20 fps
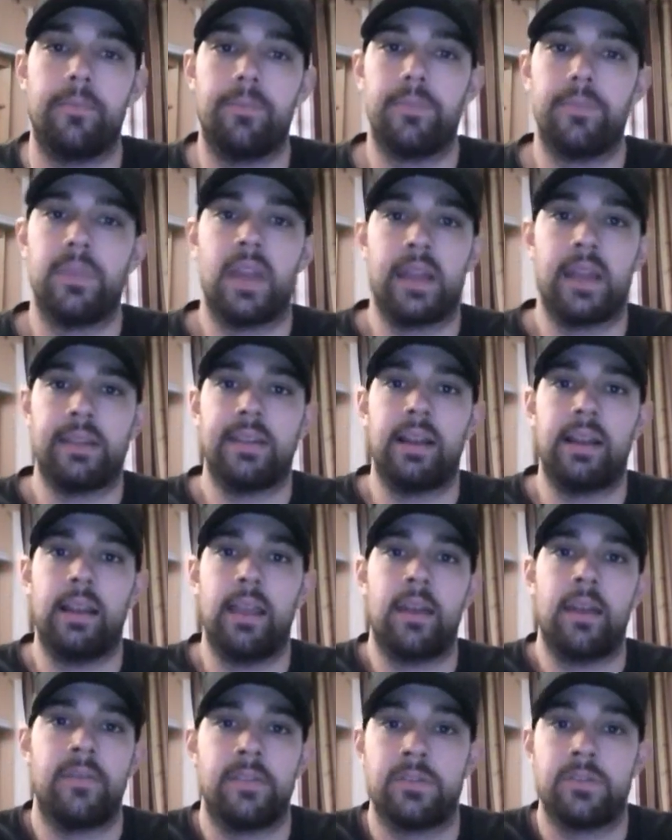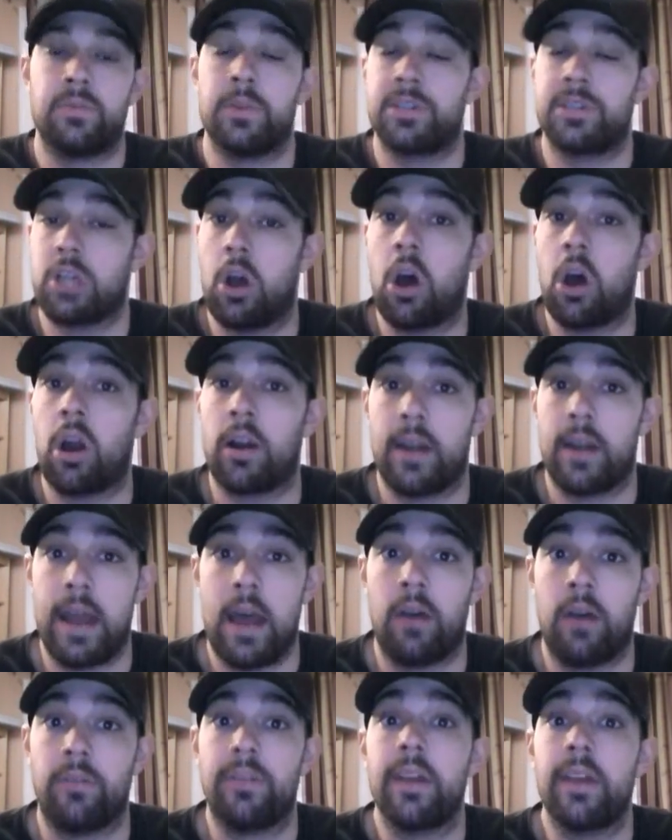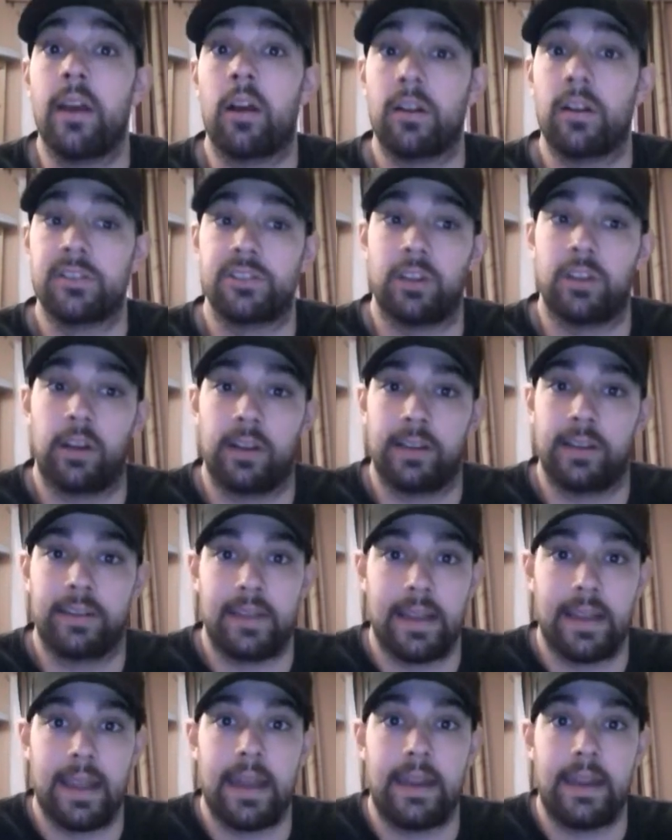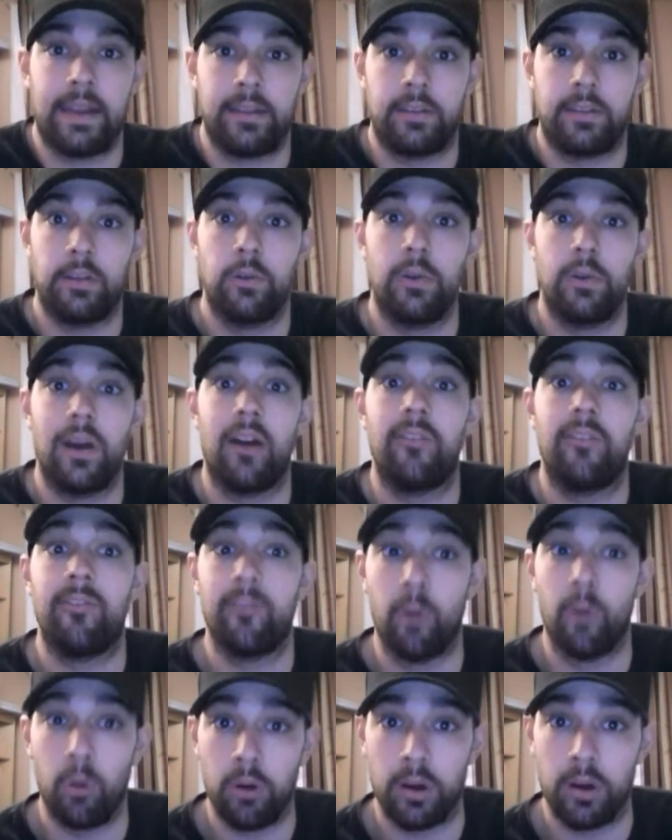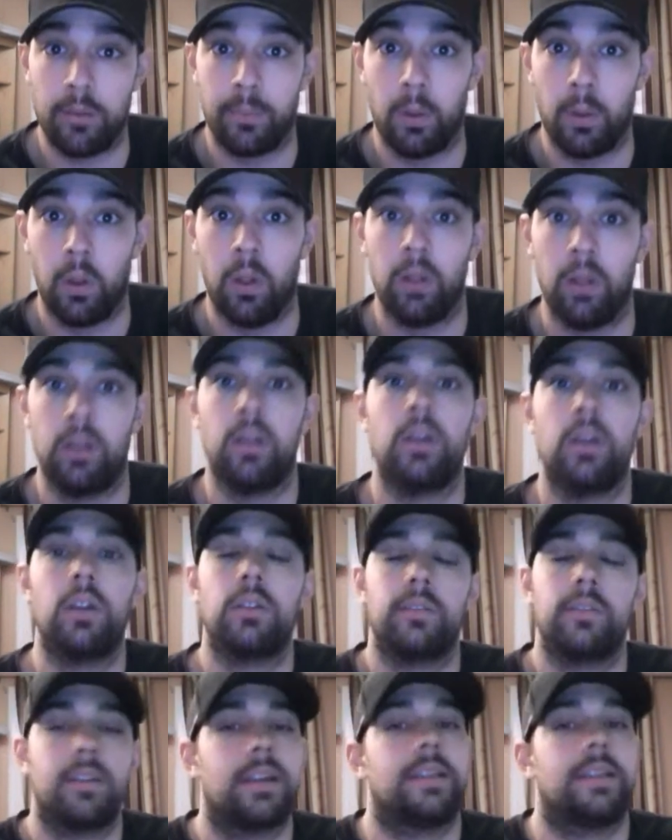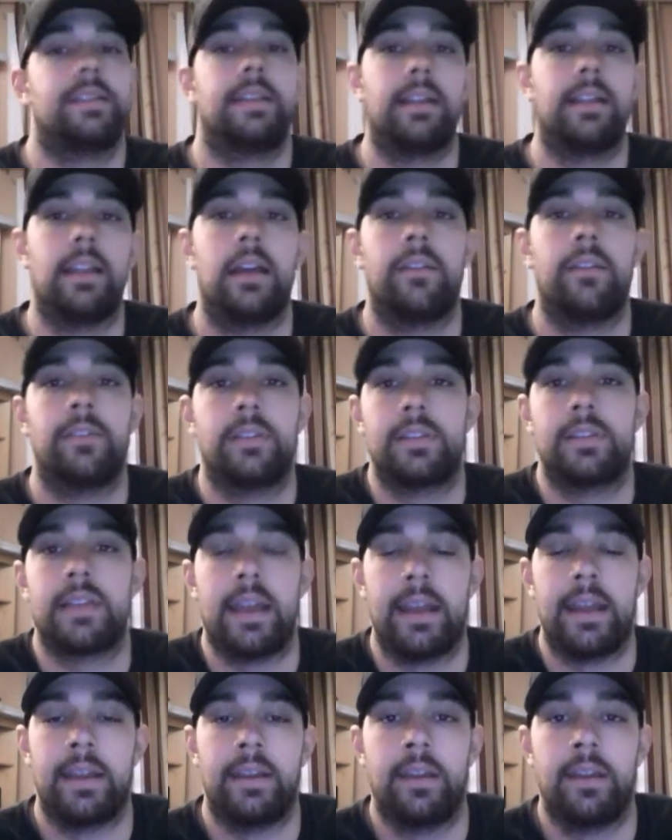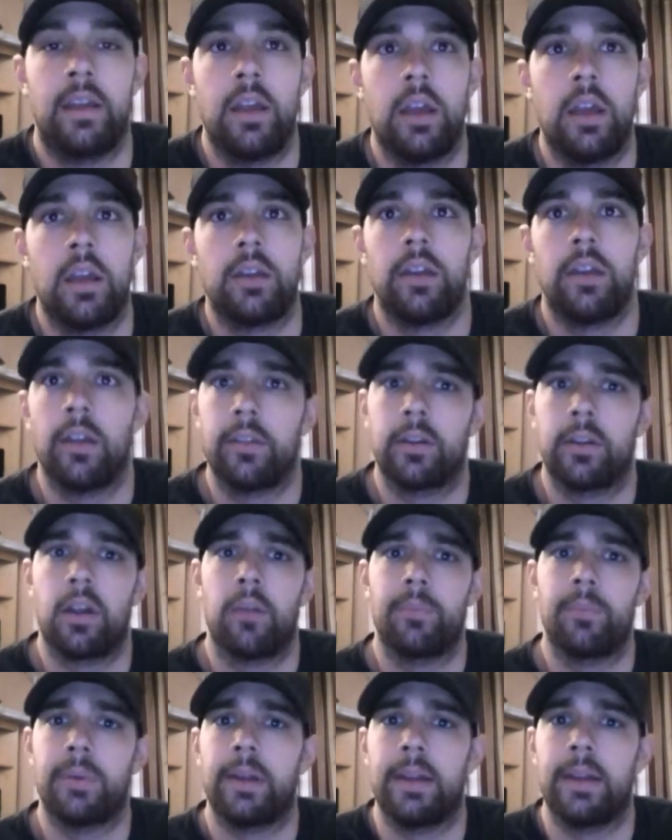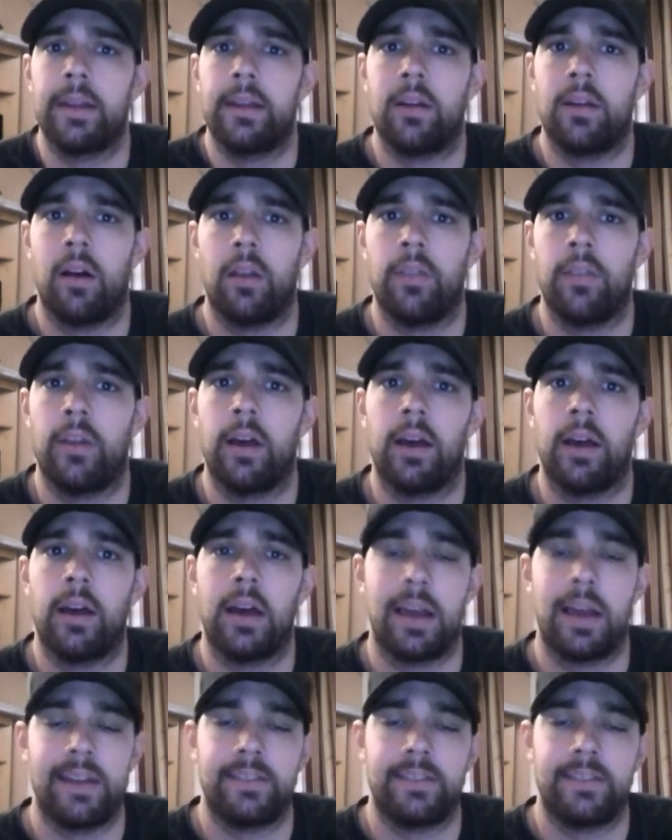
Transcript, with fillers: 1911s, uh, which are now they are starting to get into affordable 1911s, and another company called uh, High